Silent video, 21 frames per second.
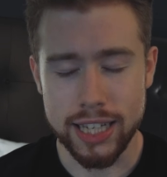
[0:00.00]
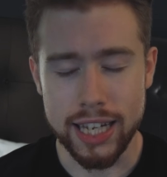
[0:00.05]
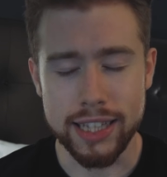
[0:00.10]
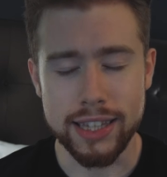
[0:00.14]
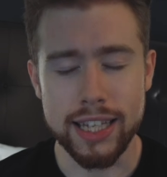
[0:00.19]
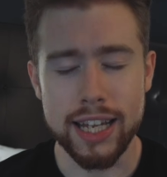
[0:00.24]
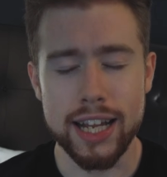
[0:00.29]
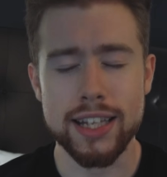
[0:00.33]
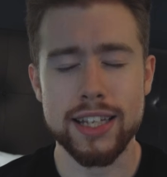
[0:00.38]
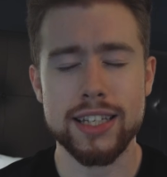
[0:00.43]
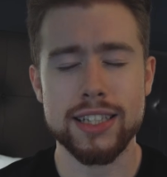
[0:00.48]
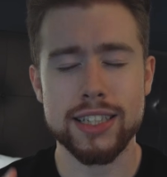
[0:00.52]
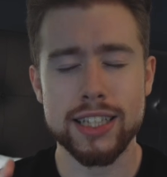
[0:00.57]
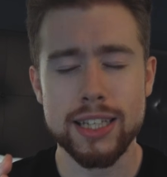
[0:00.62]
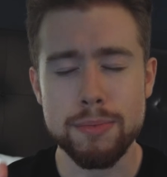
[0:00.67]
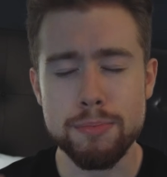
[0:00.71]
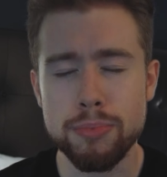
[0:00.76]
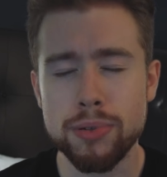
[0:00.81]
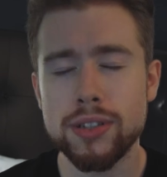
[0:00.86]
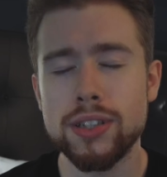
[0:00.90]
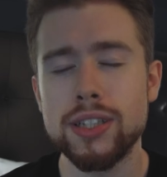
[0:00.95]
And that is
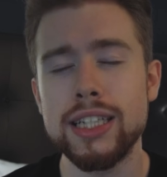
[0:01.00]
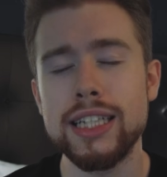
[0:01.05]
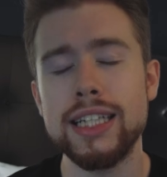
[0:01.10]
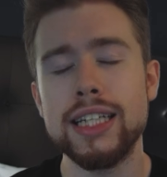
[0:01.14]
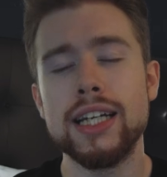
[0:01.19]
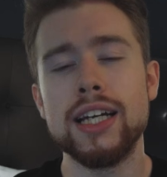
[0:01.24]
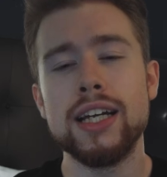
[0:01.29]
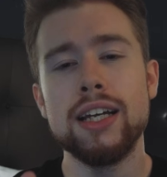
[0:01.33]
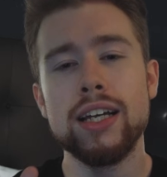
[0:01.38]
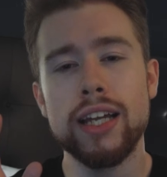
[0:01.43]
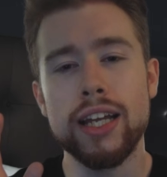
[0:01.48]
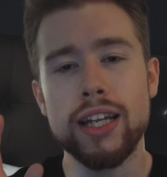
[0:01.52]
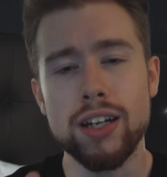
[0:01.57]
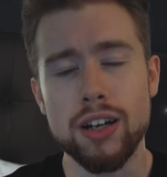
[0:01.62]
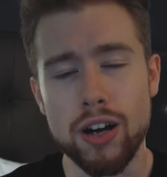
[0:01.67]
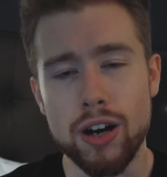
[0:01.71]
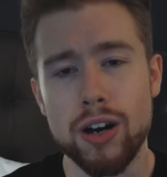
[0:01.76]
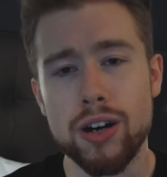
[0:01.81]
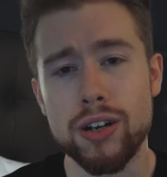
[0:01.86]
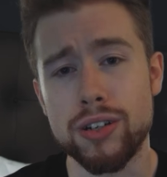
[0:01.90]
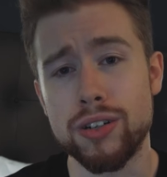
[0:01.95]
complete
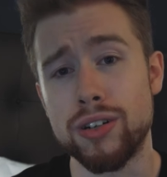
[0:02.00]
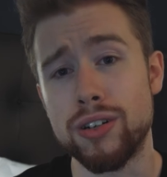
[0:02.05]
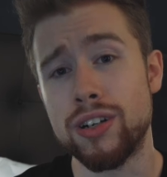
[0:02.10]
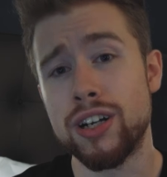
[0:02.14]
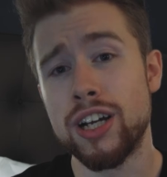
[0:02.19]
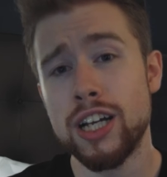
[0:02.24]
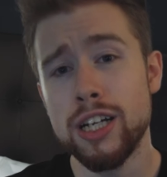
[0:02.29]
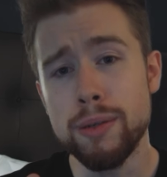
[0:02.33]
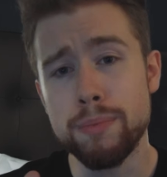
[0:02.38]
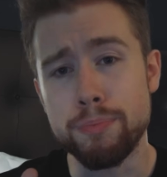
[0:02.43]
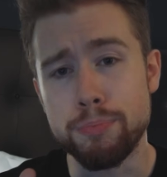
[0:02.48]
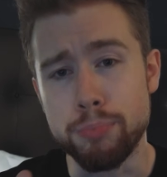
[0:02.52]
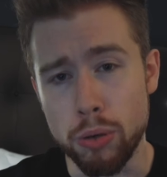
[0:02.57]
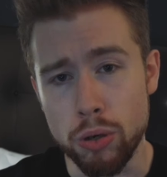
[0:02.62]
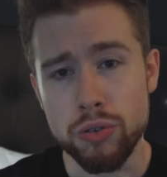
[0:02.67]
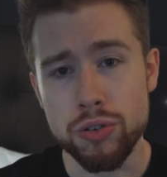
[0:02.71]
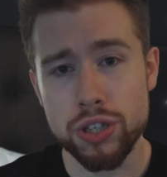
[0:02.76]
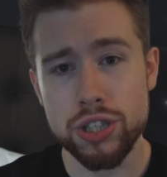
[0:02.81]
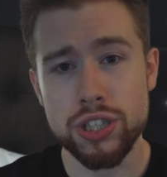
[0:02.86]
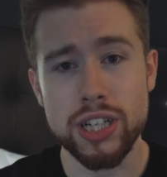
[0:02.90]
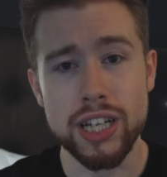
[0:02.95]
and utter
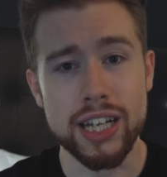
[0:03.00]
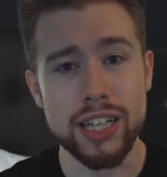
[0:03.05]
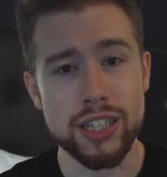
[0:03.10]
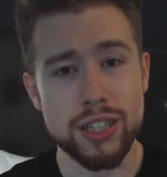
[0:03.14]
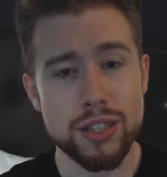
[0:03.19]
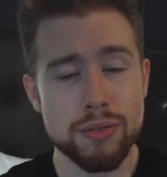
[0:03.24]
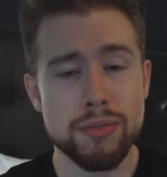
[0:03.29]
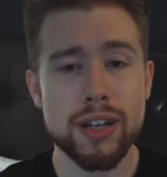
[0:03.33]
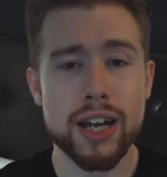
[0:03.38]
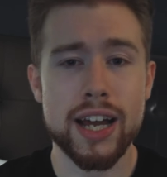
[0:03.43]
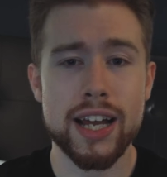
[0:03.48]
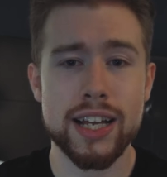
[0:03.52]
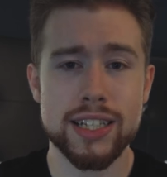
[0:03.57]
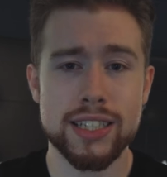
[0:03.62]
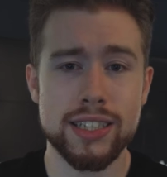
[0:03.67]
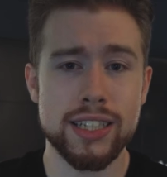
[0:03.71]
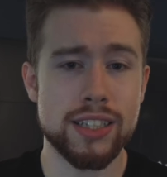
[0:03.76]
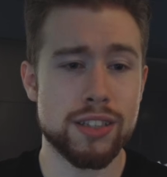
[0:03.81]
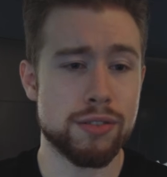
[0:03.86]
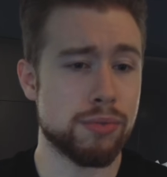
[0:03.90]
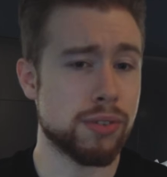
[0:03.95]
bullshit. And you
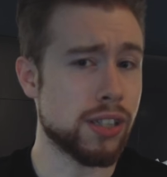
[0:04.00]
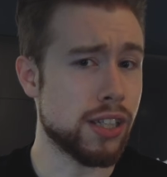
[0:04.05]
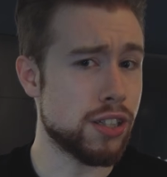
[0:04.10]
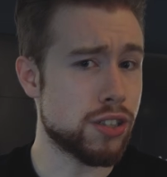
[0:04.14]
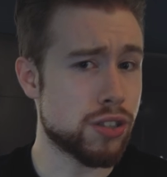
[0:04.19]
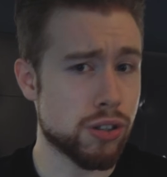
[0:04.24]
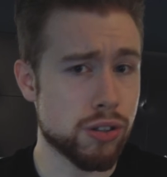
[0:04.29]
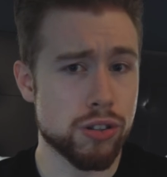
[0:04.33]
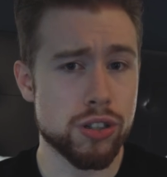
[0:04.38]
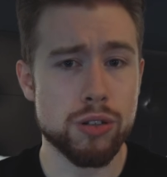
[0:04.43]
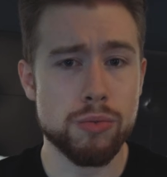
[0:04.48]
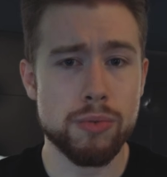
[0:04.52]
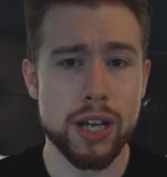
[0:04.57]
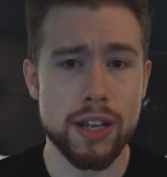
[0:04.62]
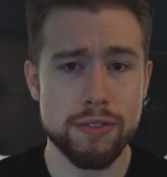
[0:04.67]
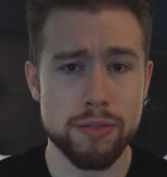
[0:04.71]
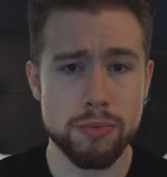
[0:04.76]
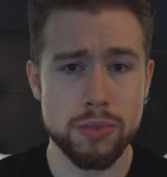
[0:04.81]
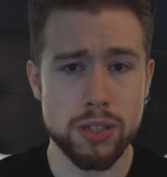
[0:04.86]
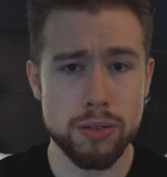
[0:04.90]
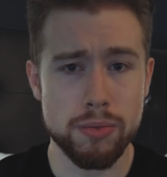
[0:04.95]
guys need to really turn away
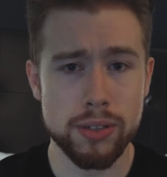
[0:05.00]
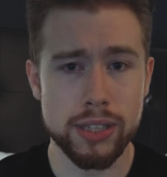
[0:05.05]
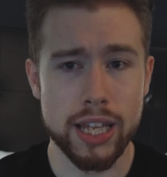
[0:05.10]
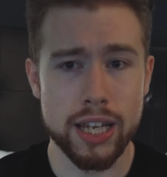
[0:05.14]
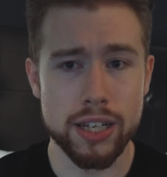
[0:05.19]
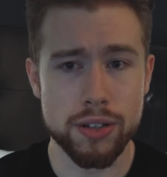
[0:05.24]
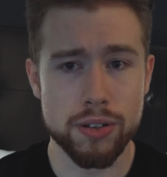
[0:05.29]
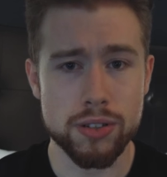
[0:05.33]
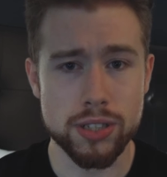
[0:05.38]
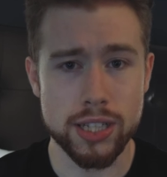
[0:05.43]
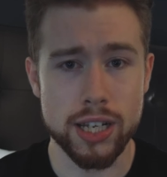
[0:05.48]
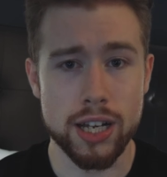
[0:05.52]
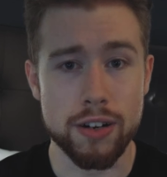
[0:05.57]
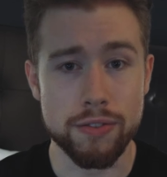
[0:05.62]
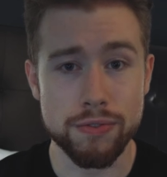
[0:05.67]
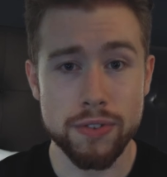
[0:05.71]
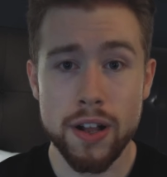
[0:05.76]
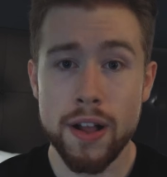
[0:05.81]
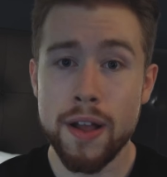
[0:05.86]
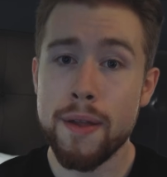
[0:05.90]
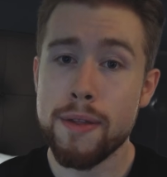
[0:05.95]
from doing that
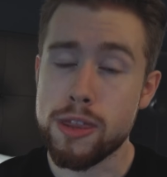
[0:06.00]
yourself.